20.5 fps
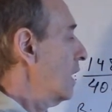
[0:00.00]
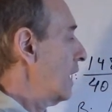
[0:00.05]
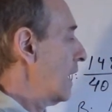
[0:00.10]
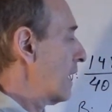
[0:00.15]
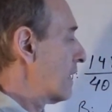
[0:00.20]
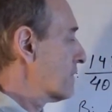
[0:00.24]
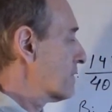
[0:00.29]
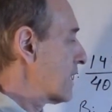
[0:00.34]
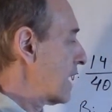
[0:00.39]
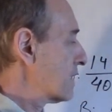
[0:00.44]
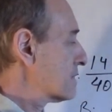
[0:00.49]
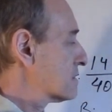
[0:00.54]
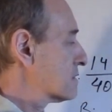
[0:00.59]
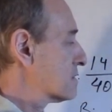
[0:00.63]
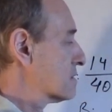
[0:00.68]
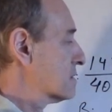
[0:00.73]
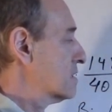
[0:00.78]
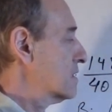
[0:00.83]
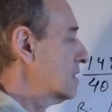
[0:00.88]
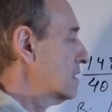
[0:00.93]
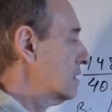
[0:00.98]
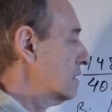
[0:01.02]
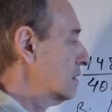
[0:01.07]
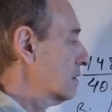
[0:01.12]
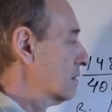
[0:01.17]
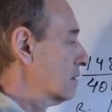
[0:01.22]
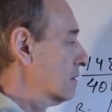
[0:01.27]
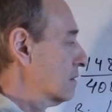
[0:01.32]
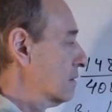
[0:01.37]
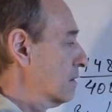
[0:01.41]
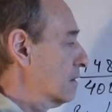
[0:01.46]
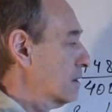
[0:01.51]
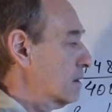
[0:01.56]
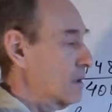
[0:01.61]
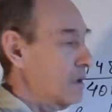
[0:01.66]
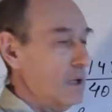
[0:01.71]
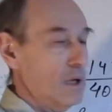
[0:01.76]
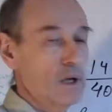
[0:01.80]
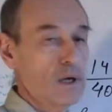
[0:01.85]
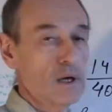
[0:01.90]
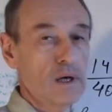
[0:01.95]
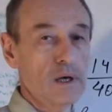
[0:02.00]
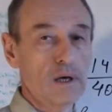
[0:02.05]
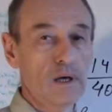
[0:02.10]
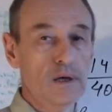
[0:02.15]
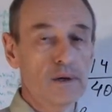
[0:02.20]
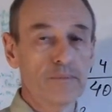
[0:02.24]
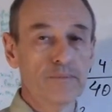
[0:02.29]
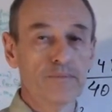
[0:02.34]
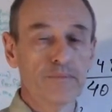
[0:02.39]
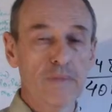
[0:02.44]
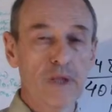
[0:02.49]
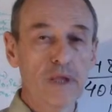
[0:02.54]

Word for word: And that's the um,